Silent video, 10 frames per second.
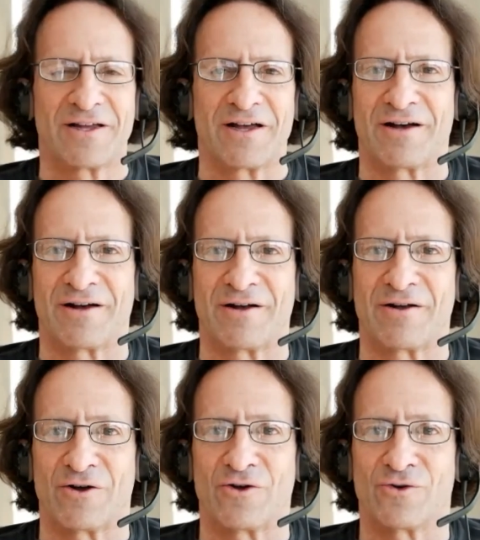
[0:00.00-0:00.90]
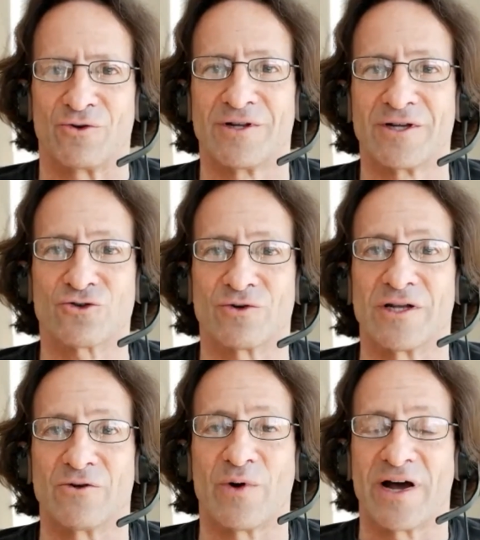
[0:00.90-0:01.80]
who
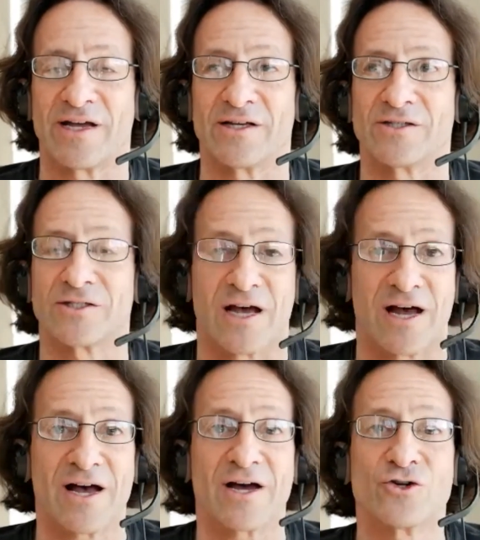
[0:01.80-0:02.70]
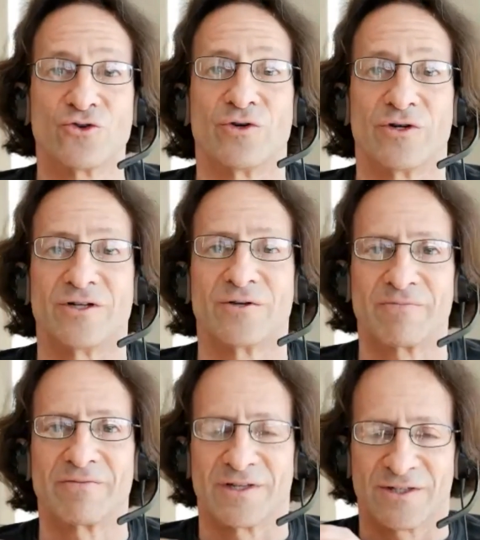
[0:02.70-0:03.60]
literally raised 100
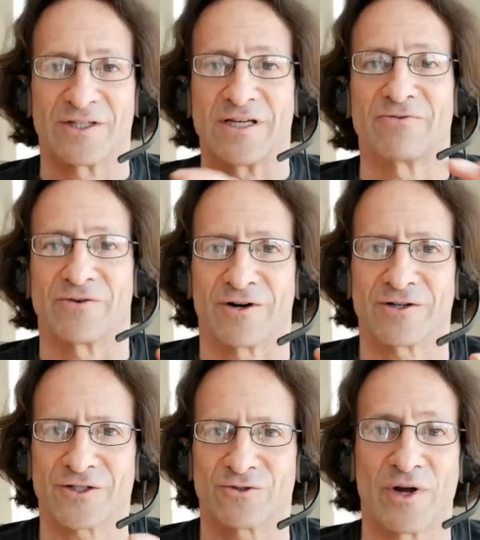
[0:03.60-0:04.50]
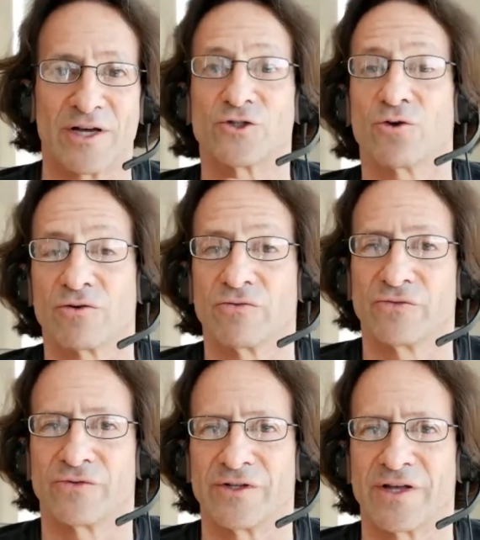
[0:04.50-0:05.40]
seed fasts, raised
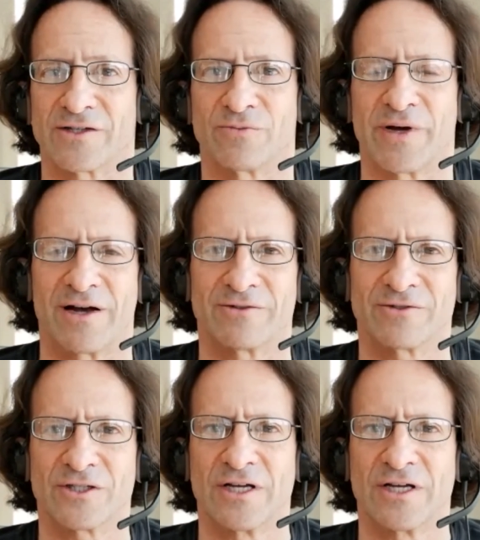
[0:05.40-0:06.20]
£250,000.